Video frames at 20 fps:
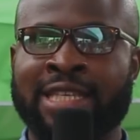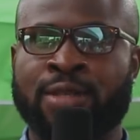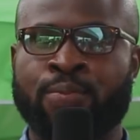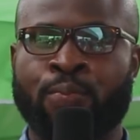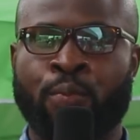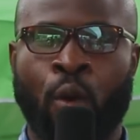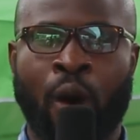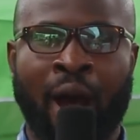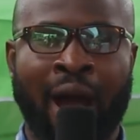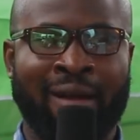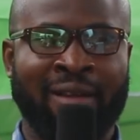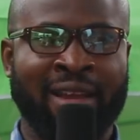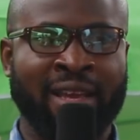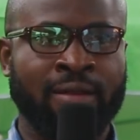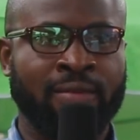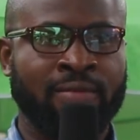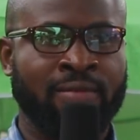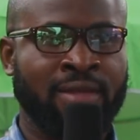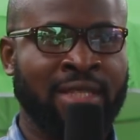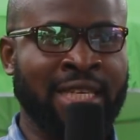Buhari.
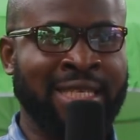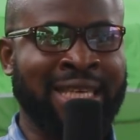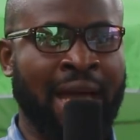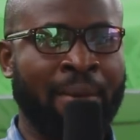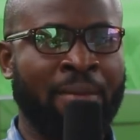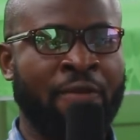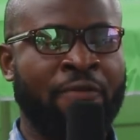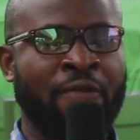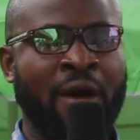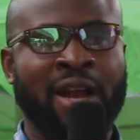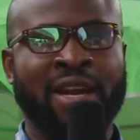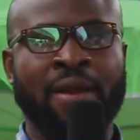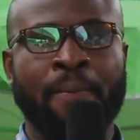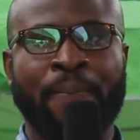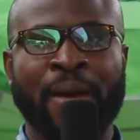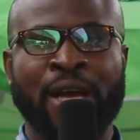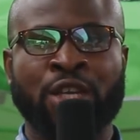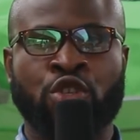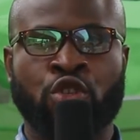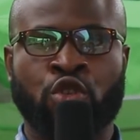This can be found in
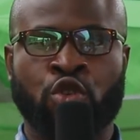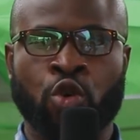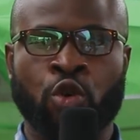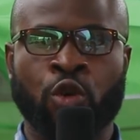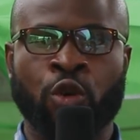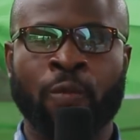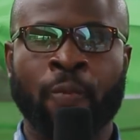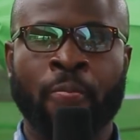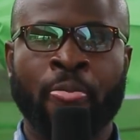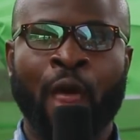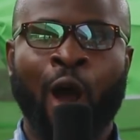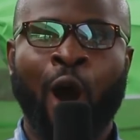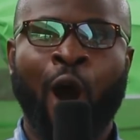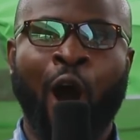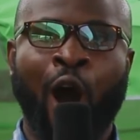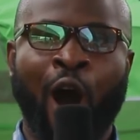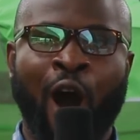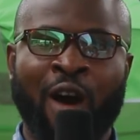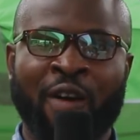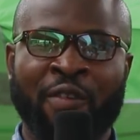page 2
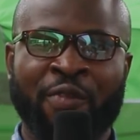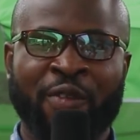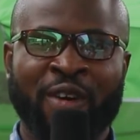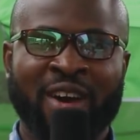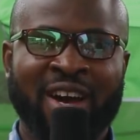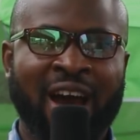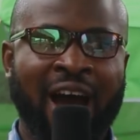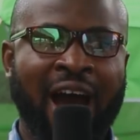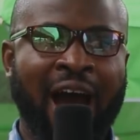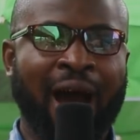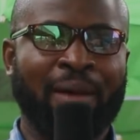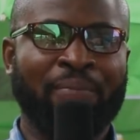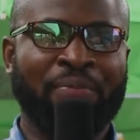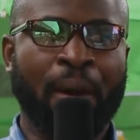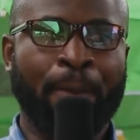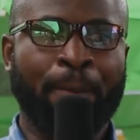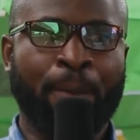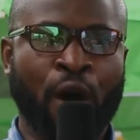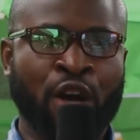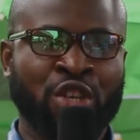of the
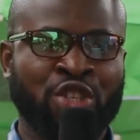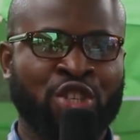Punch